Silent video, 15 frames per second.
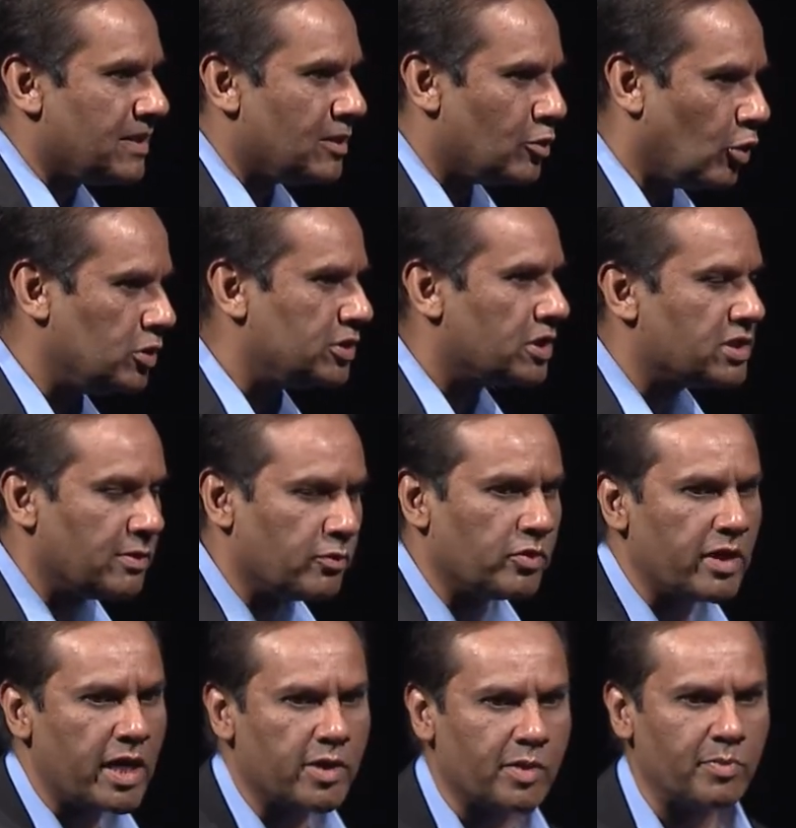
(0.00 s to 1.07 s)
Those are some of
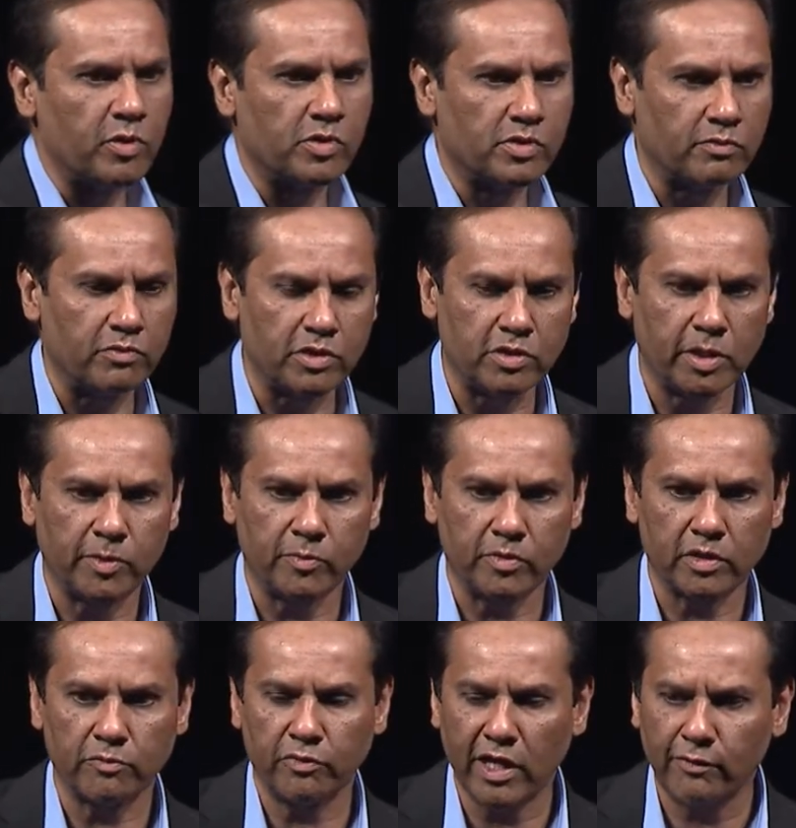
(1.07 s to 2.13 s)
the attributes of this
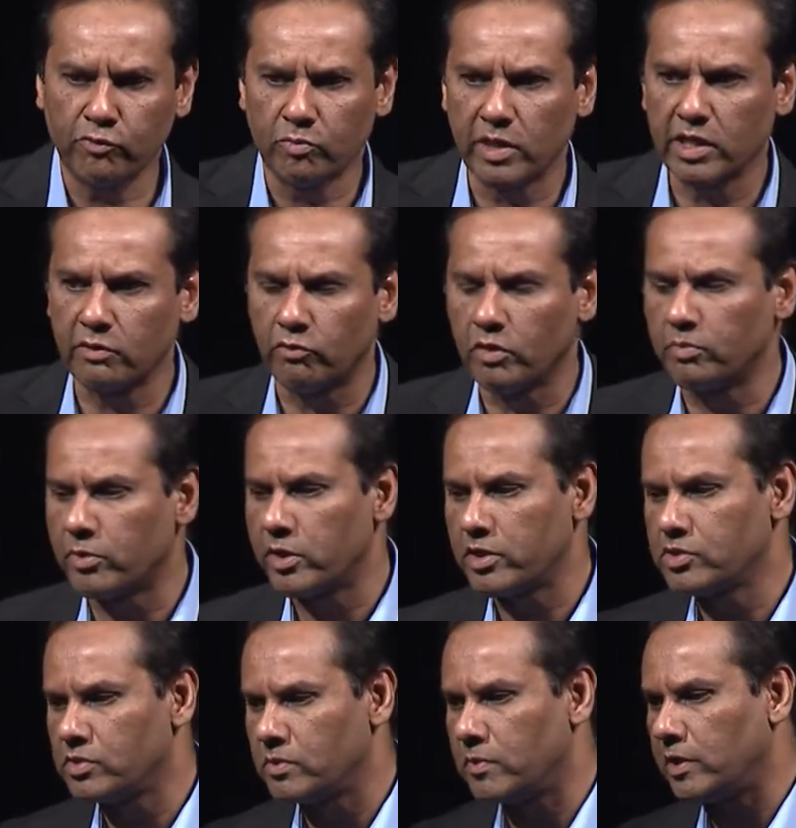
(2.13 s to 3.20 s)
network. If I have to make one
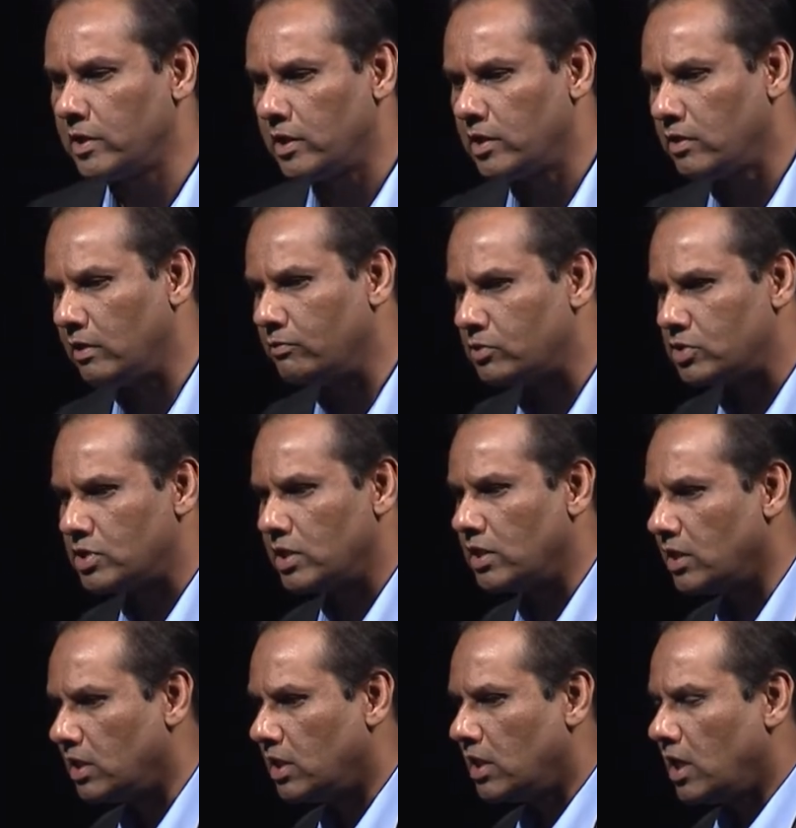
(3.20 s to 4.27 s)
prediction right now, I would
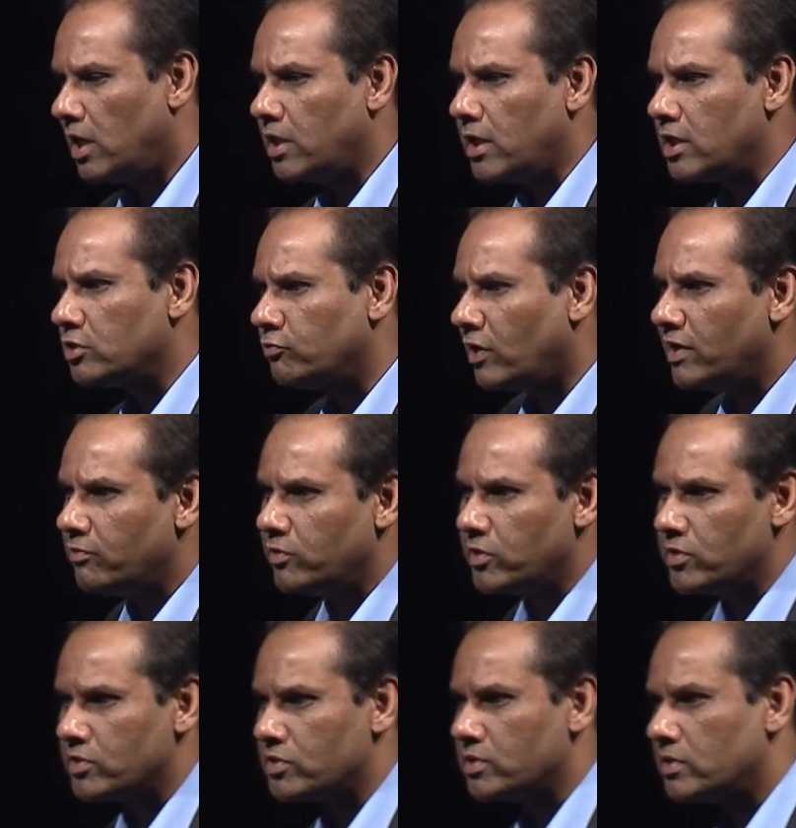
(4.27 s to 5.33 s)
say in the next 5
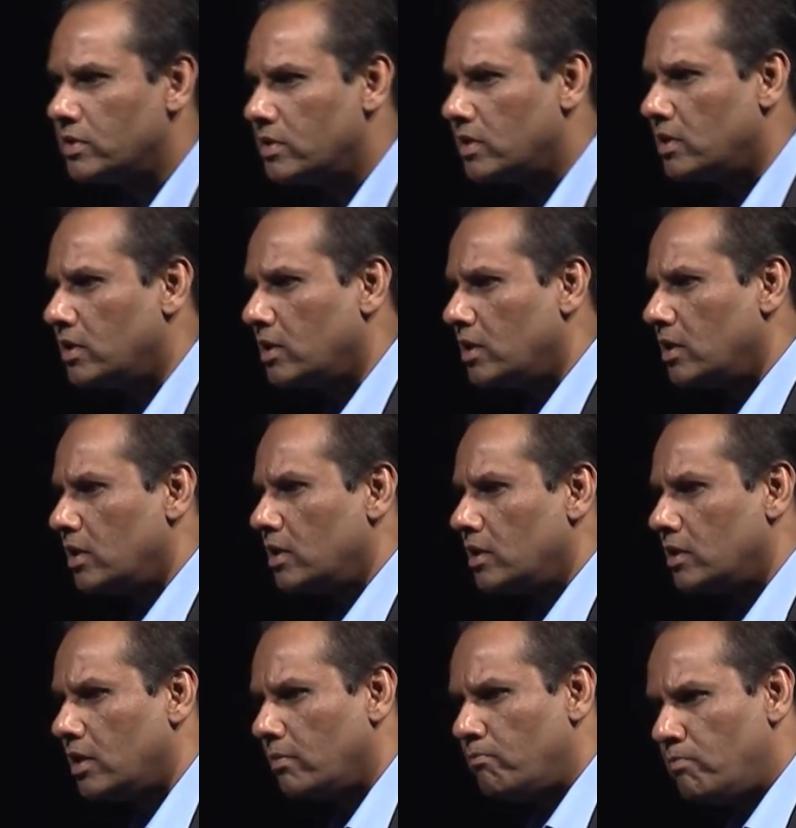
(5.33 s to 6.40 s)
years,
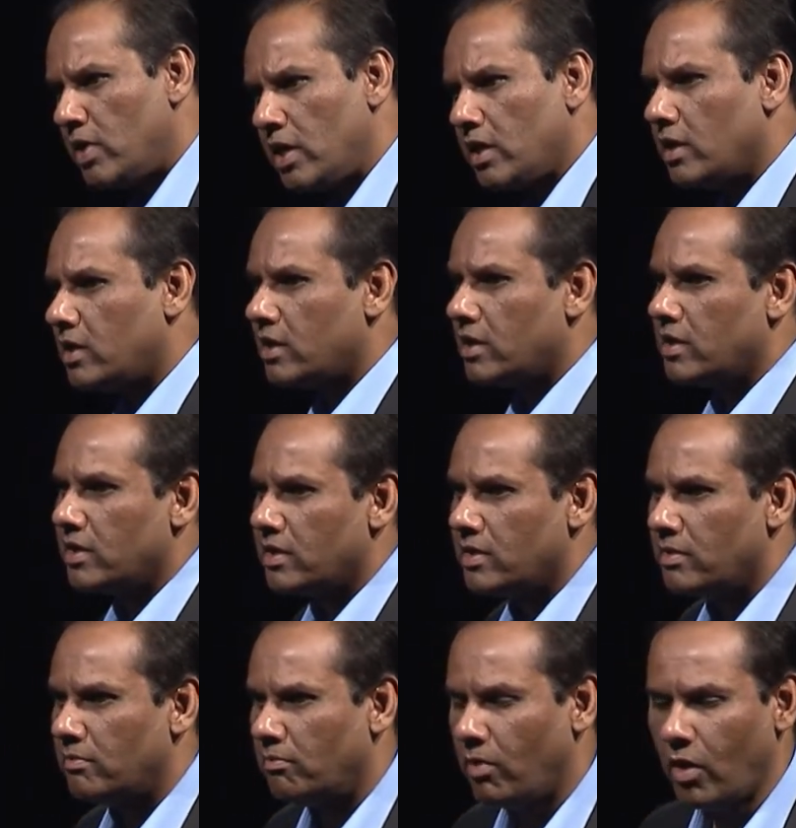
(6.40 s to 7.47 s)
the big
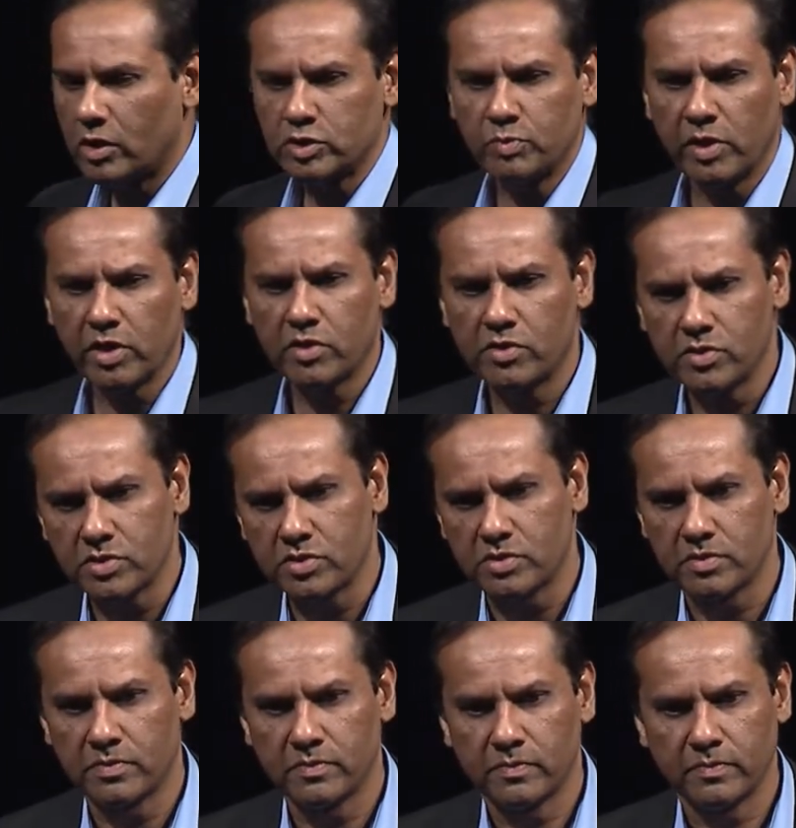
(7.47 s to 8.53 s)
box makers,
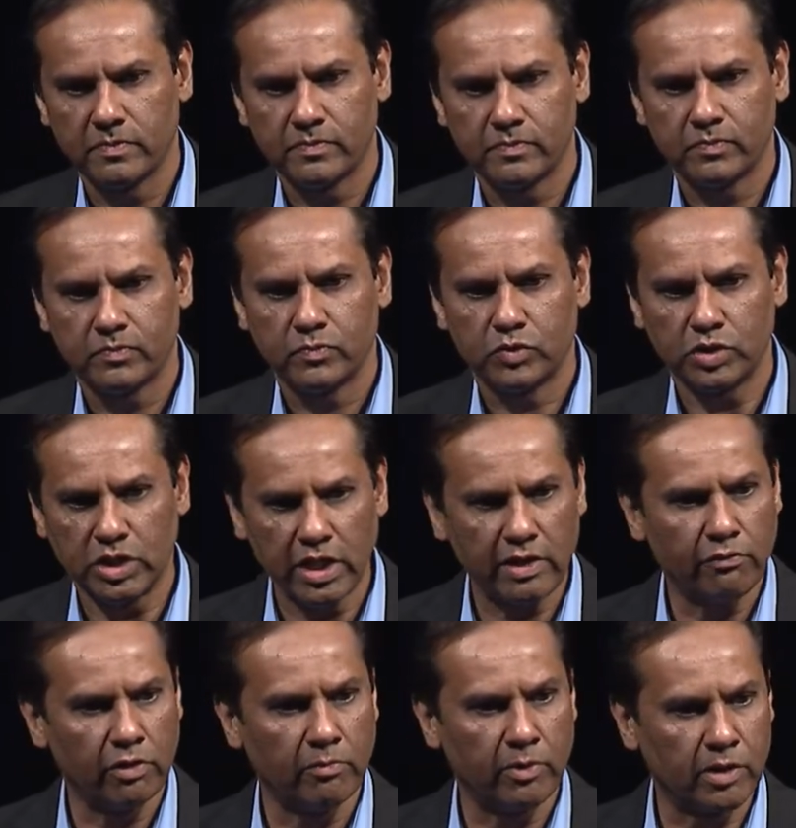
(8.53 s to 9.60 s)
they
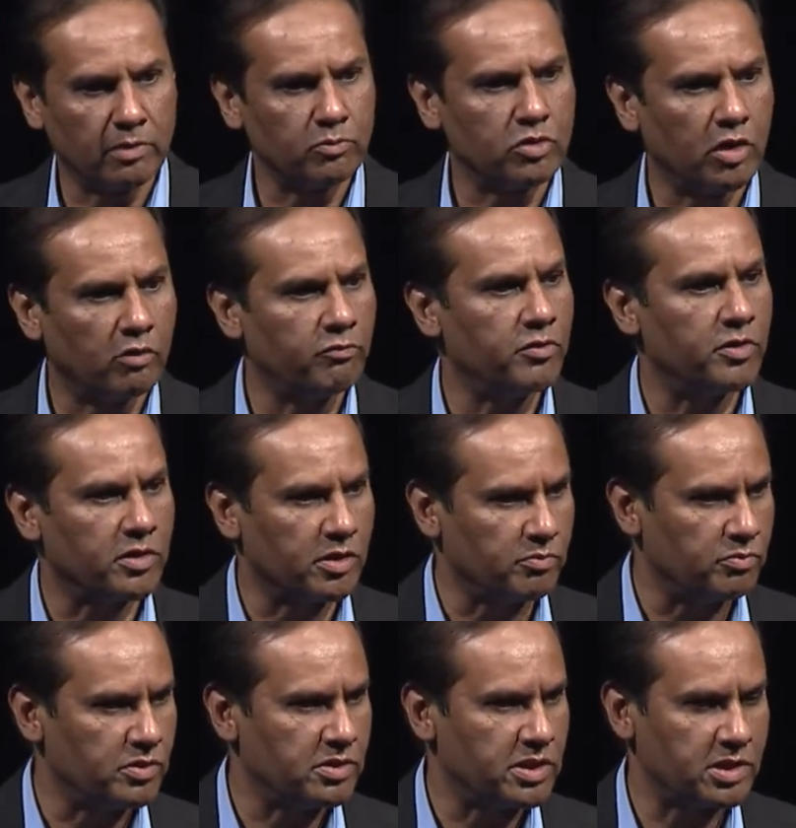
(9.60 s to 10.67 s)
will become software
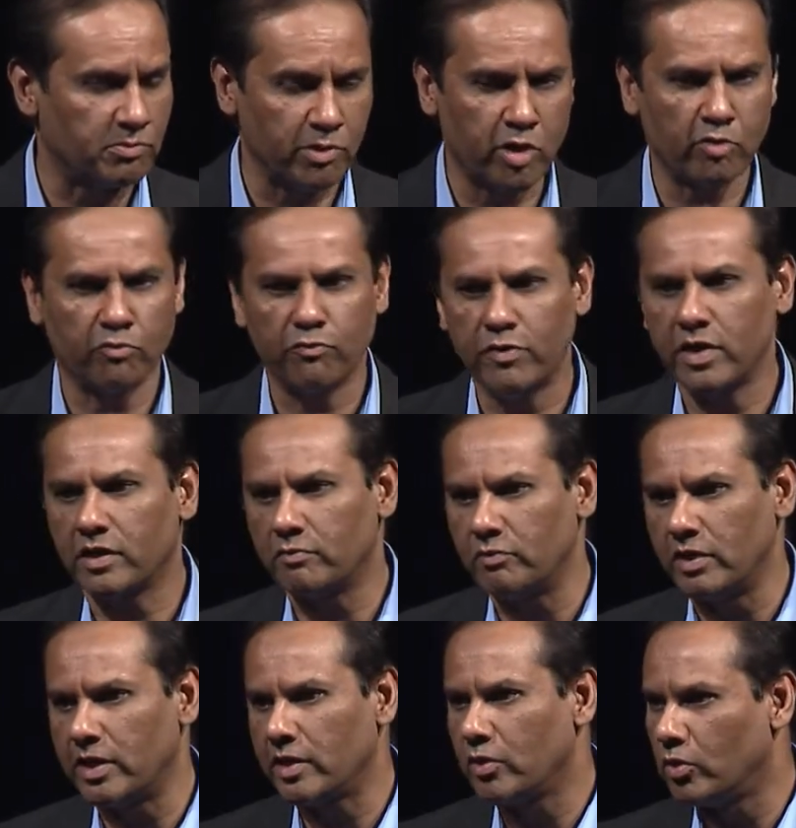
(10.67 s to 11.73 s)
companies. As a matter of fact,
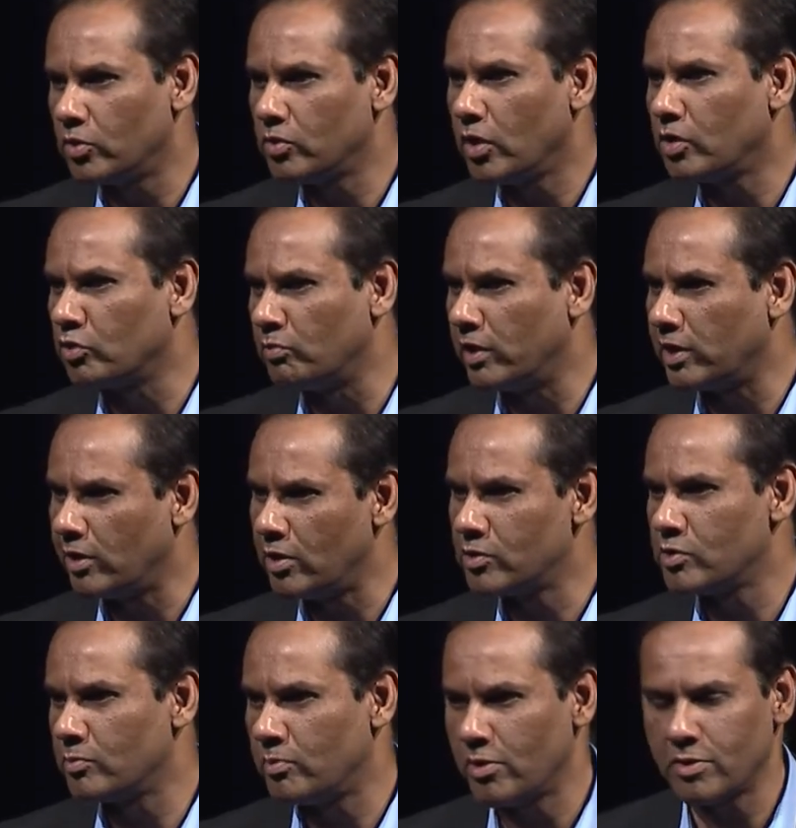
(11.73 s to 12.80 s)
when I go talk to my
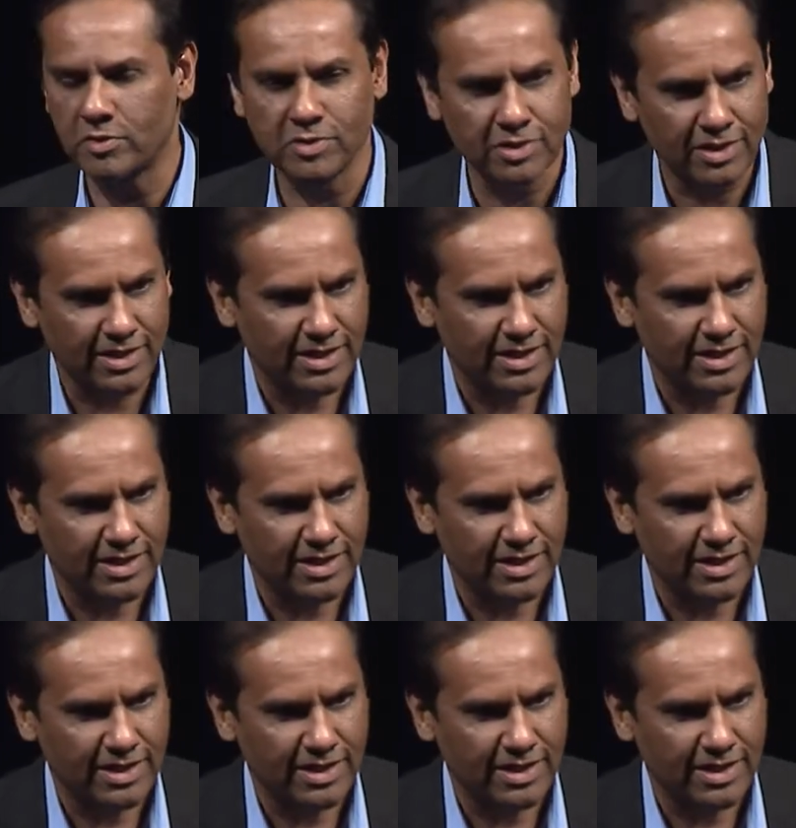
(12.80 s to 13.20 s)
counterparts